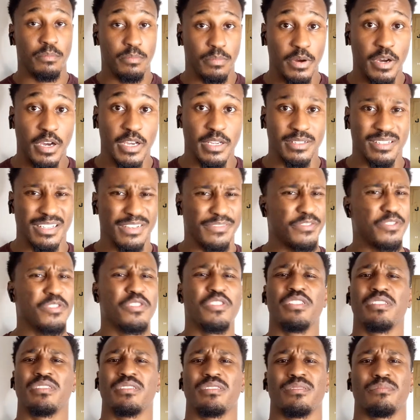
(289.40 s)
But if you're
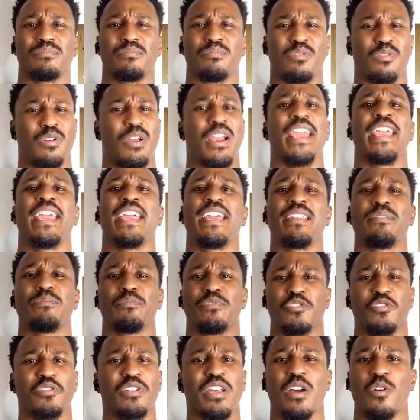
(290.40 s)
just praying,
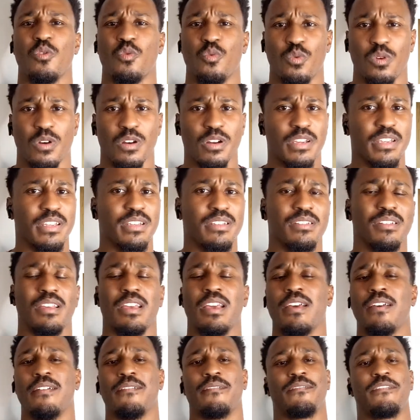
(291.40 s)
but you're not working,
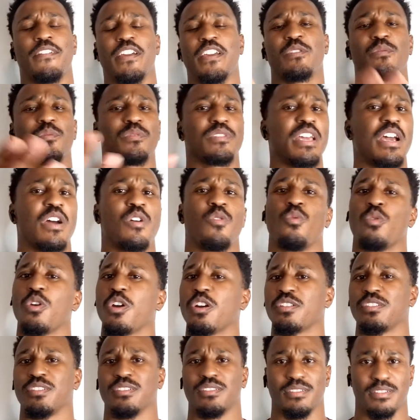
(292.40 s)
faith without
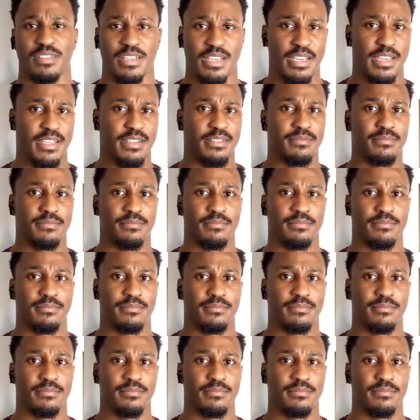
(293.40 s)
works is dead.